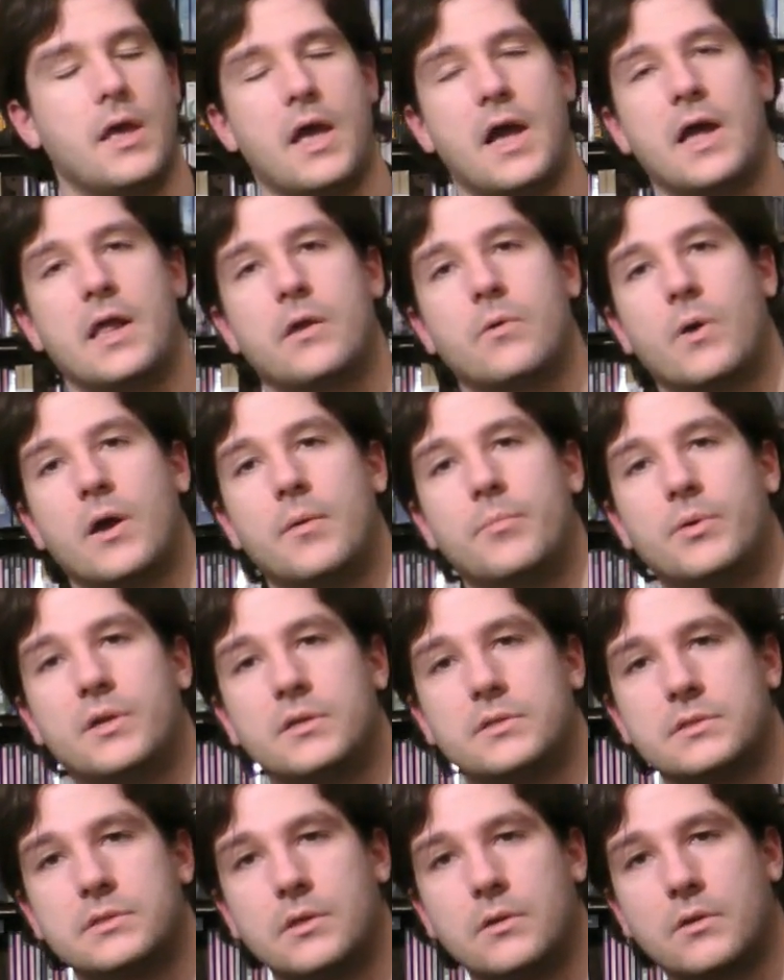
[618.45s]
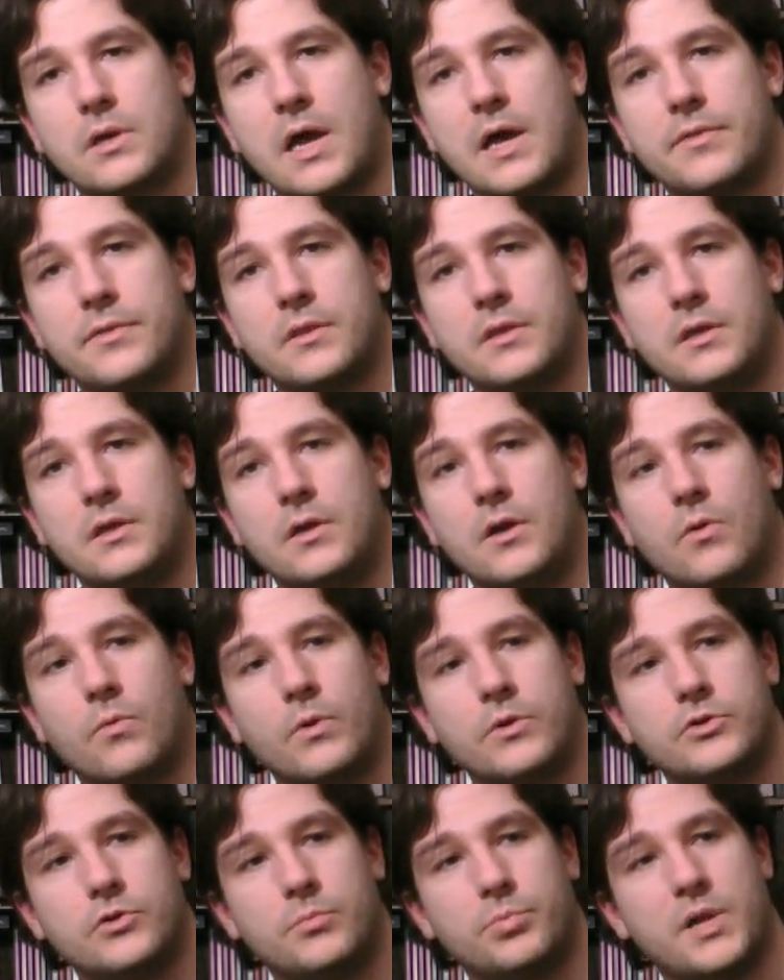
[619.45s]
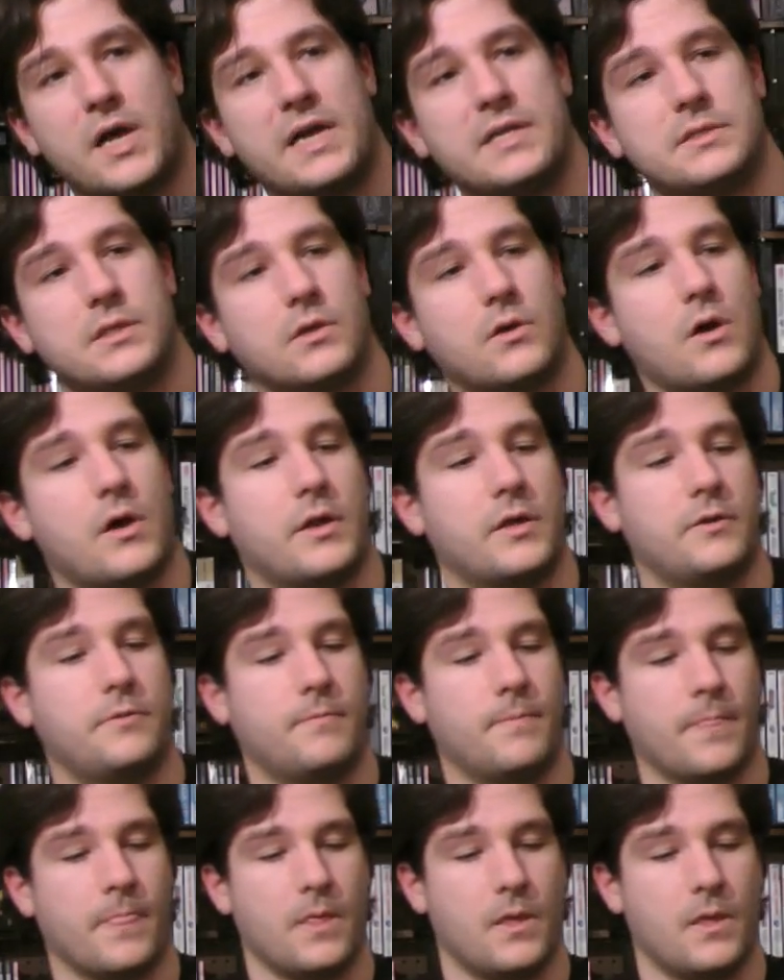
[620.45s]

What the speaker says: Anyway, but it's still got the original plastic on it.